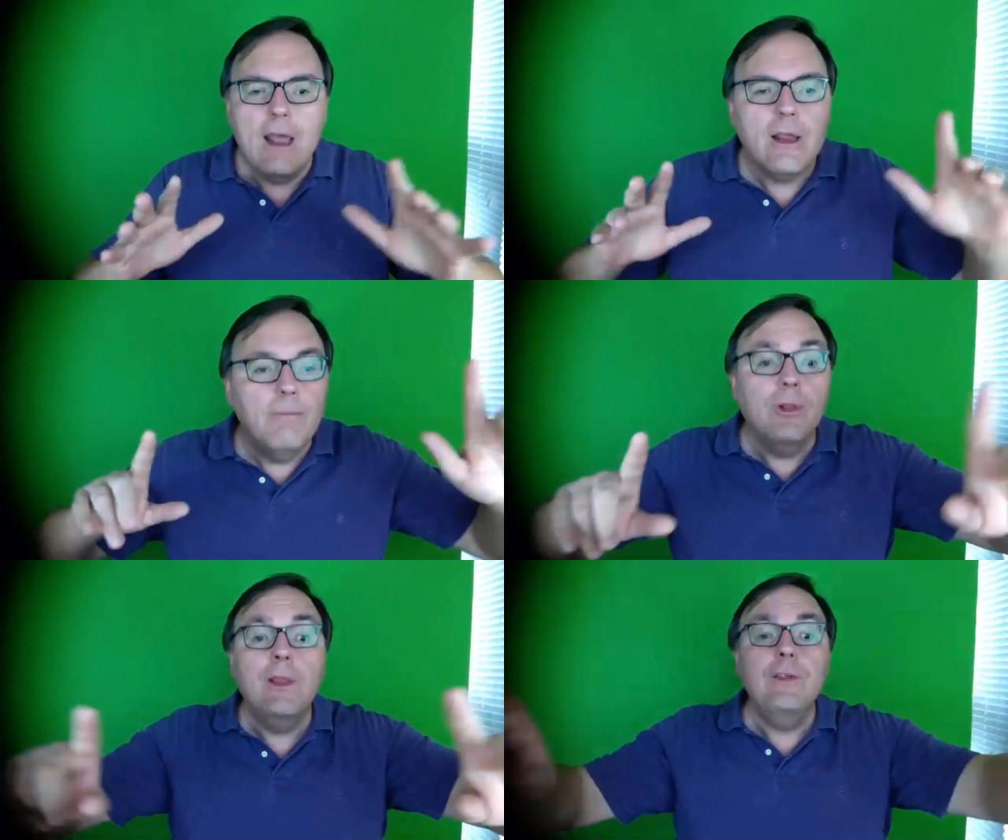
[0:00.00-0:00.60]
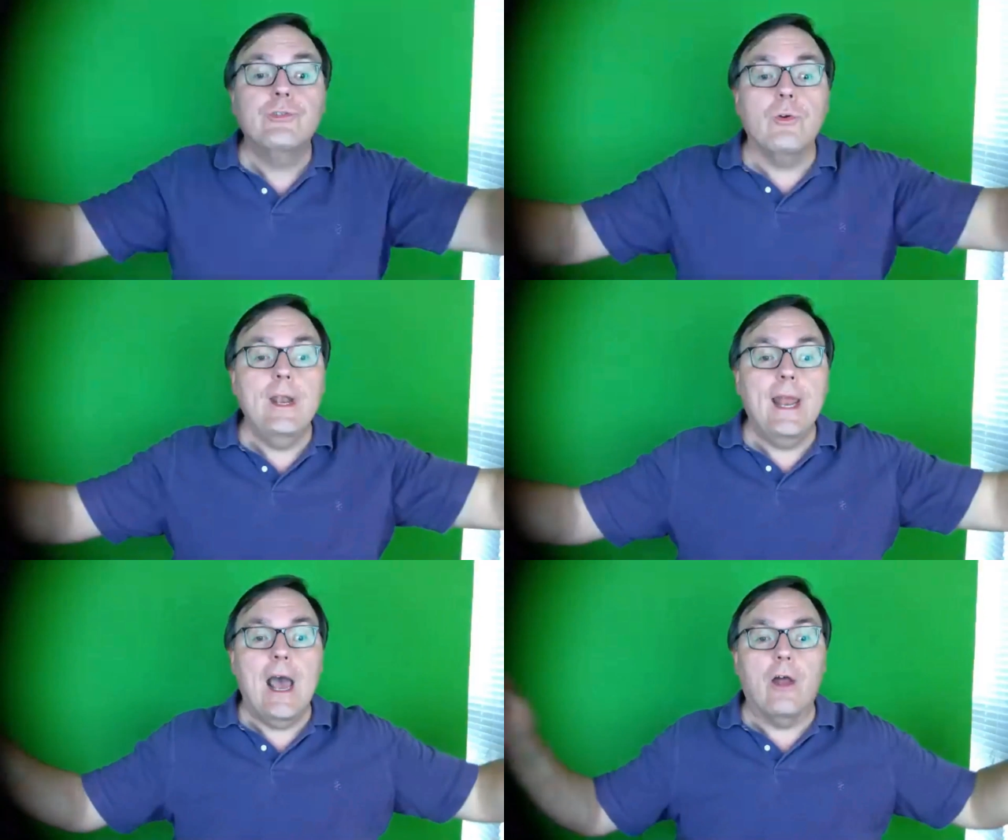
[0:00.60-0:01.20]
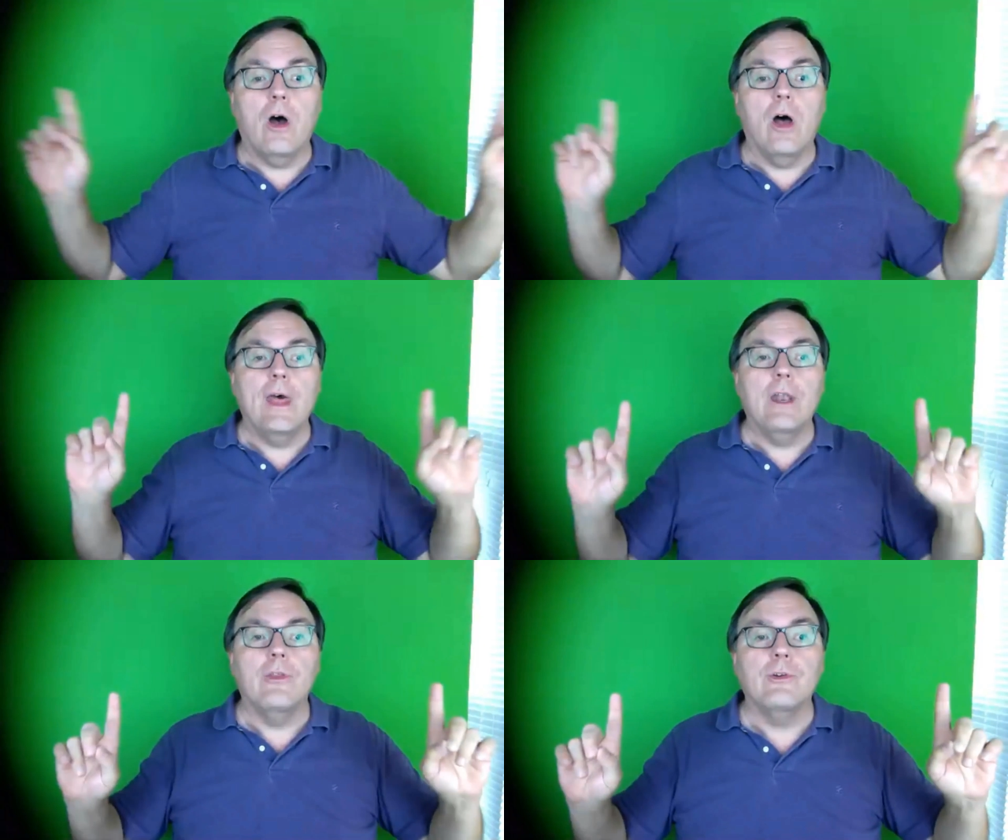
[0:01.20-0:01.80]
completely screening out all
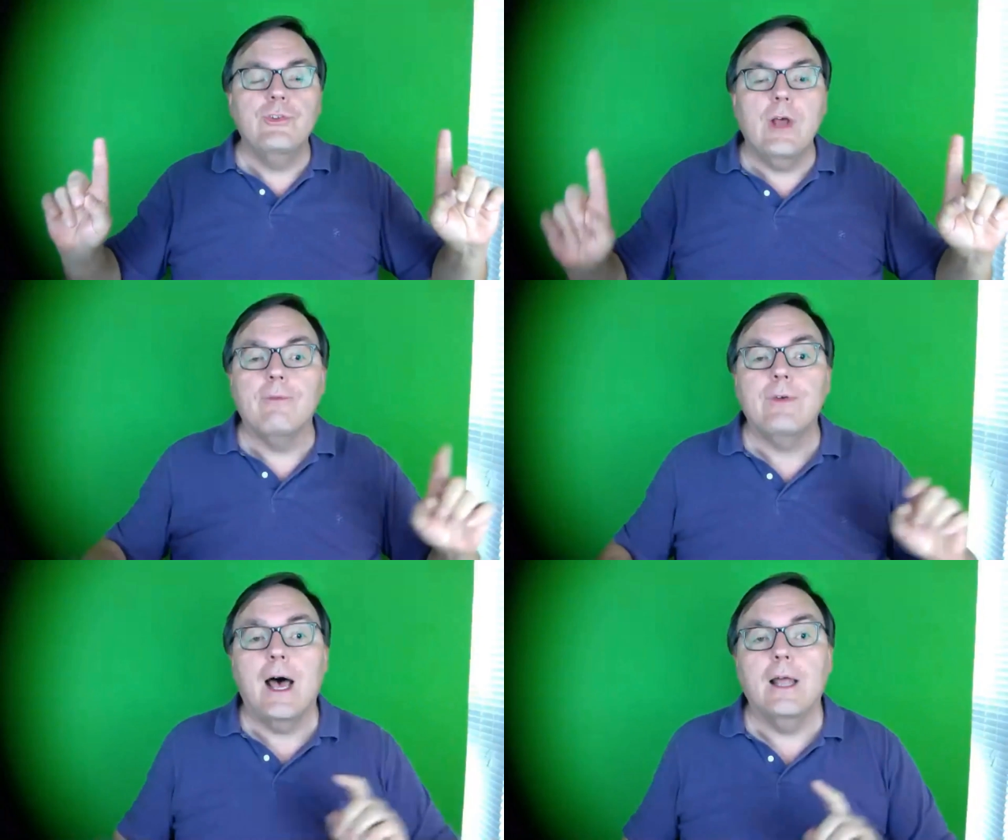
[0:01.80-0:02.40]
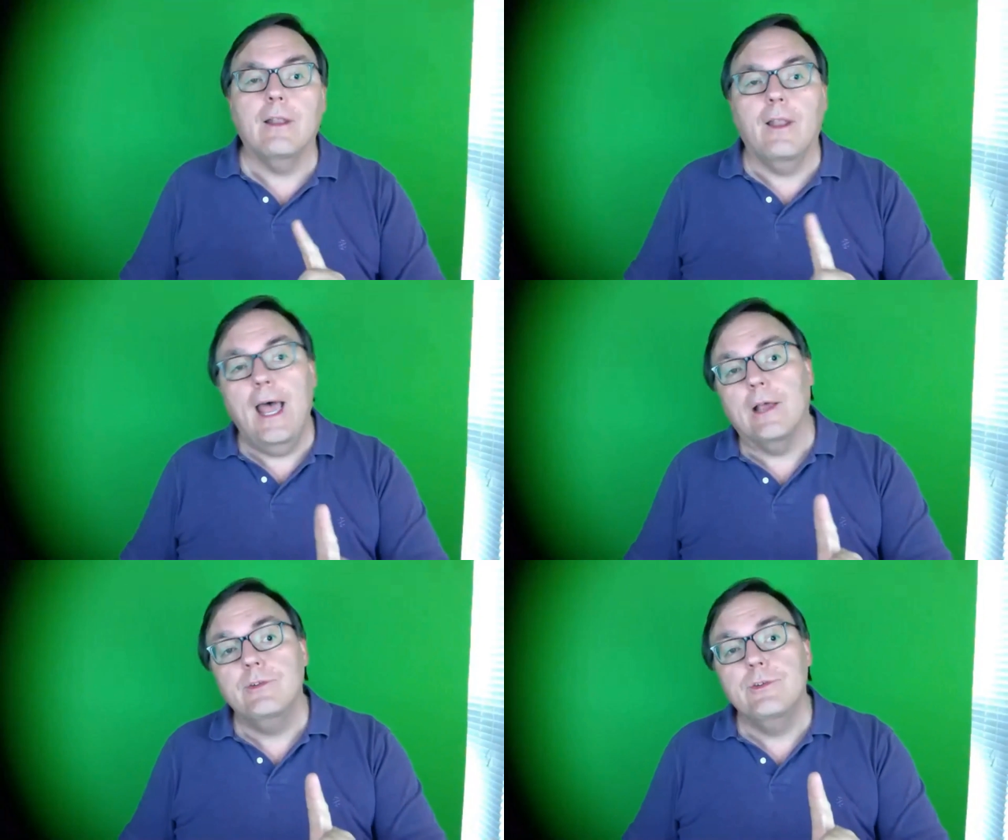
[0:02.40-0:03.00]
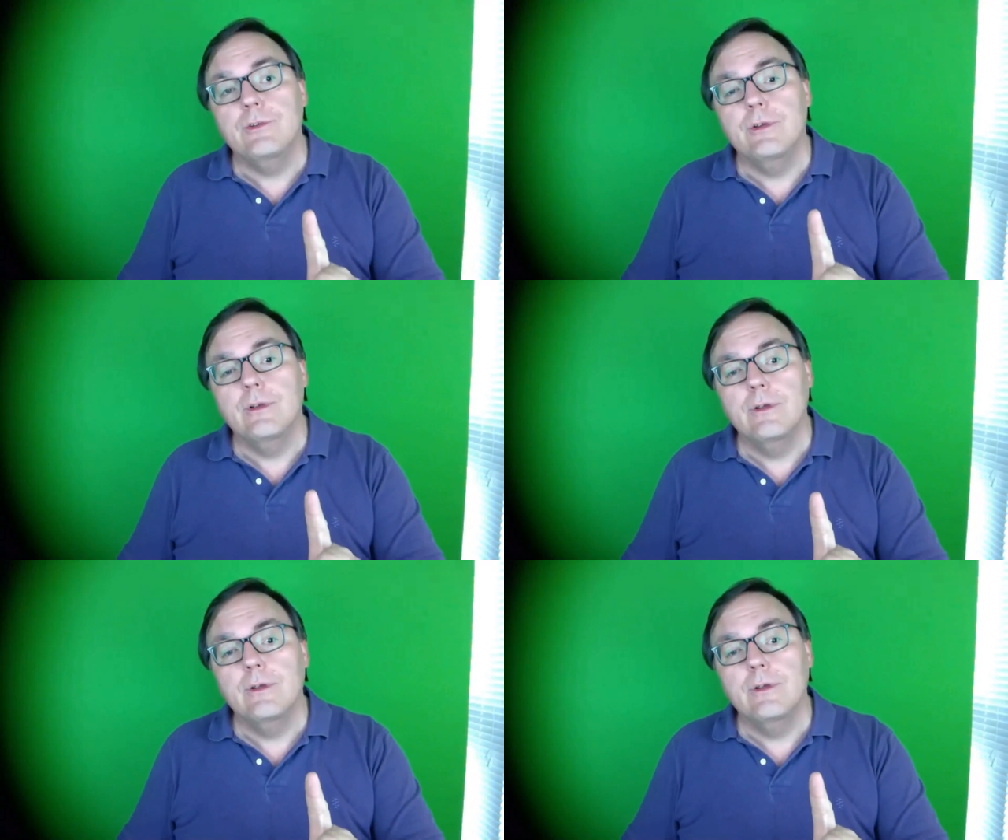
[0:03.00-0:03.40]
that other stuff, unless